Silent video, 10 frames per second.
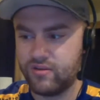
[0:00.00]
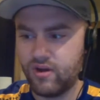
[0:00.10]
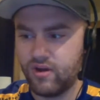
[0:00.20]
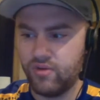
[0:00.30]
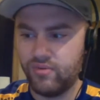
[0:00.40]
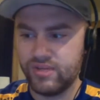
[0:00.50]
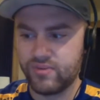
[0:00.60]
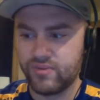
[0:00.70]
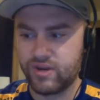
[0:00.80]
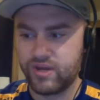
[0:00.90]
always
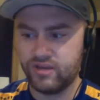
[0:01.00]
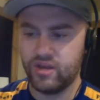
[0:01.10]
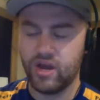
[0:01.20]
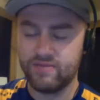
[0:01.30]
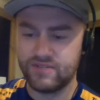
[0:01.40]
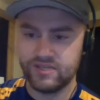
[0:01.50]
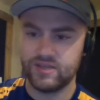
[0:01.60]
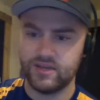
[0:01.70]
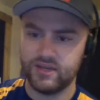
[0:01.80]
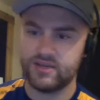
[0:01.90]
working in the off
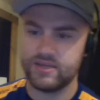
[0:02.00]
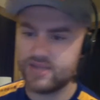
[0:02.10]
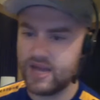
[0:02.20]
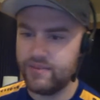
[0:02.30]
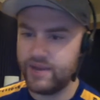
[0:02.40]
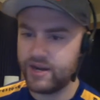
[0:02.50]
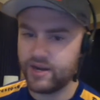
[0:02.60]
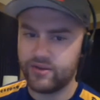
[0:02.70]
season. It does not matter.